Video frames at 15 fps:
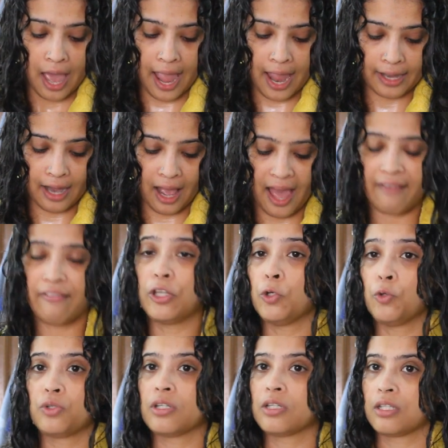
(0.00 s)
And I haven't
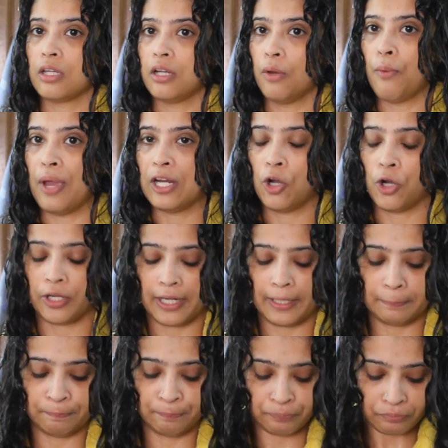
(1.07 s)
used this in a very long
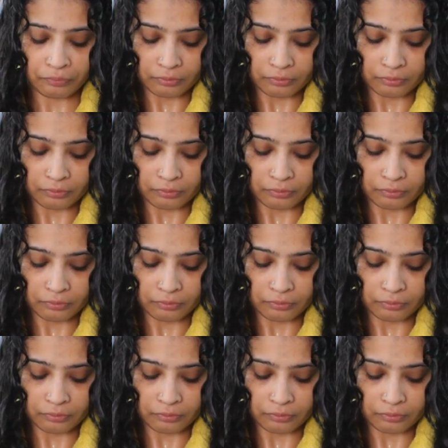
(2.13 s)
time,